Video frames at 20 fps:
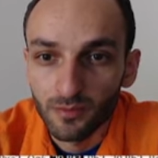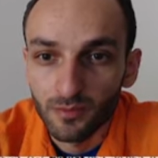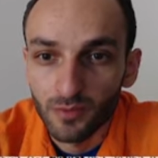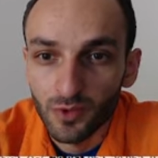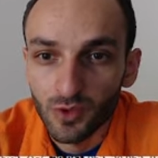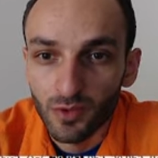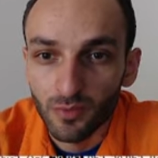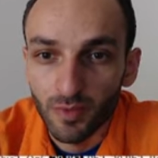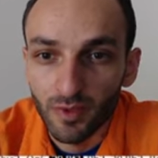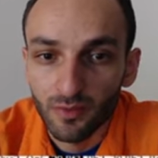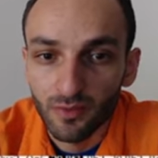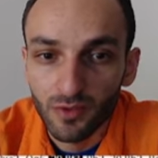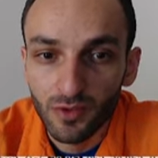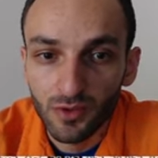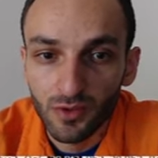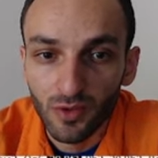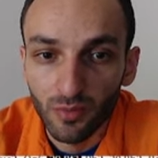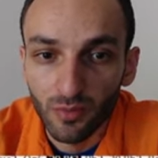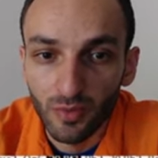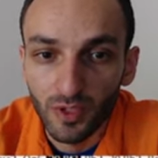bishop f3
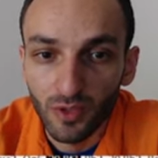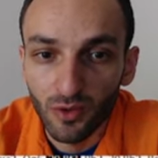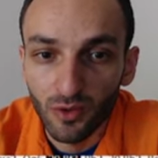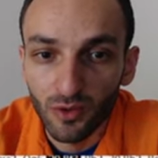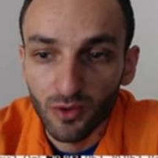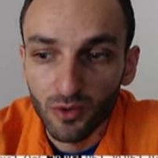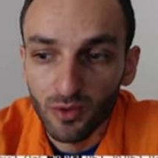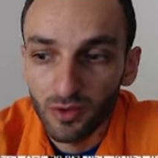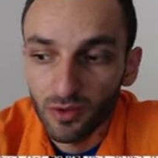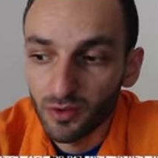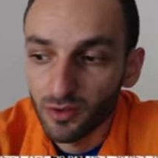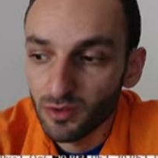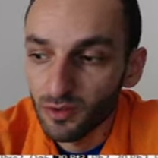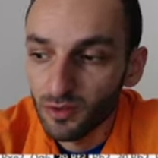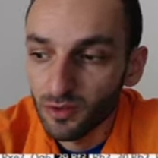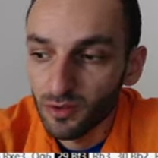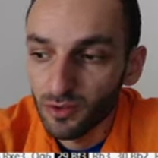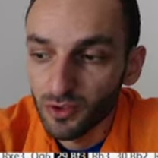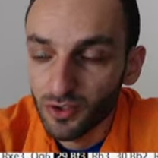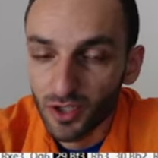stopping all
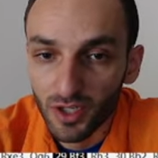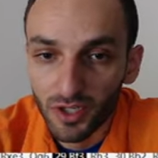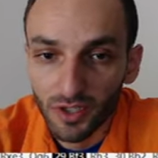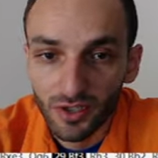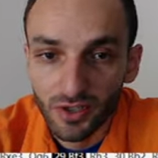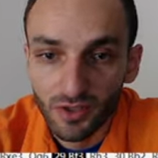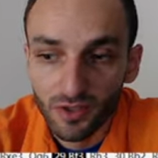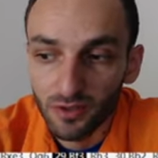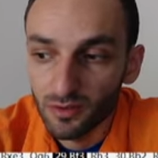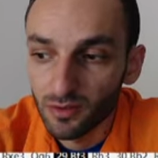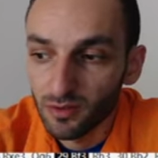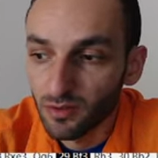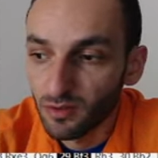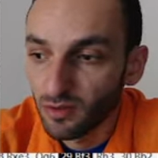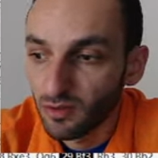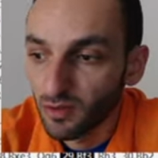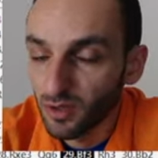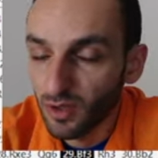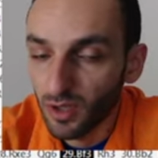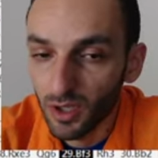checks
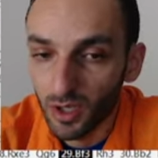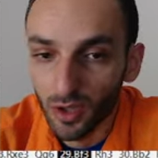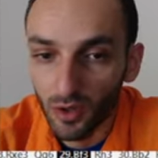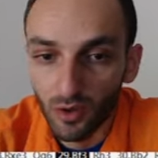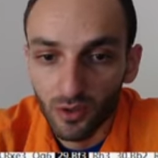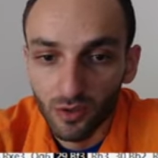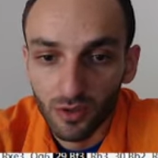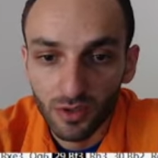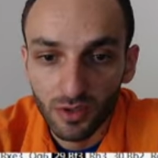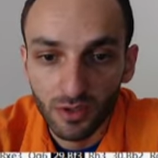along